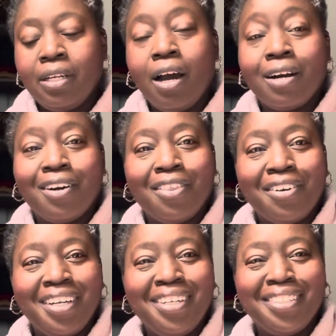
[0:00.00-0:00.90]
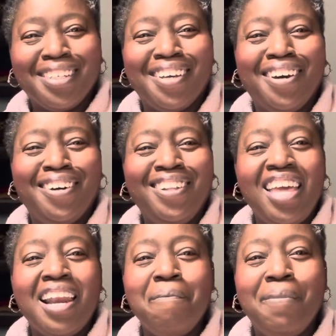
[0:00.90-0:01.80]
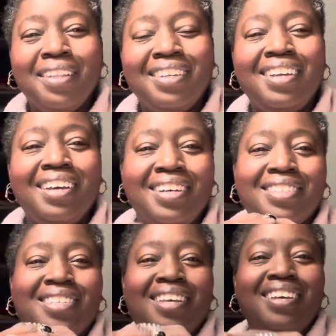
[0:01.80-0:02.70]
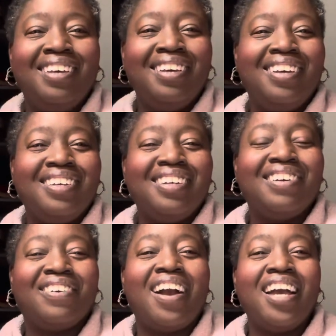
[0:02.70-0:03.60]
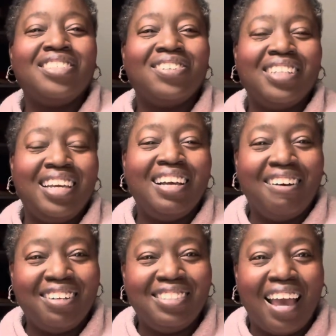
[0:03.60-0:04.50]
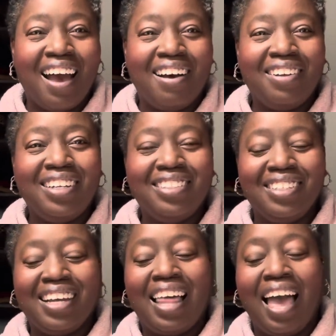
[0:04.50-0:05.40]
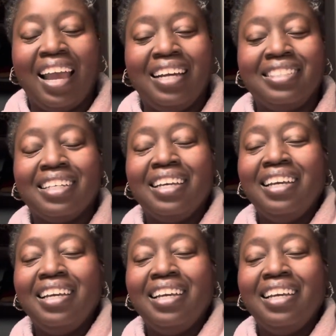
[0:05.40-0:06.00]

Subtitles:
daughter 30 years ago, that ability has gradually gone down and declined.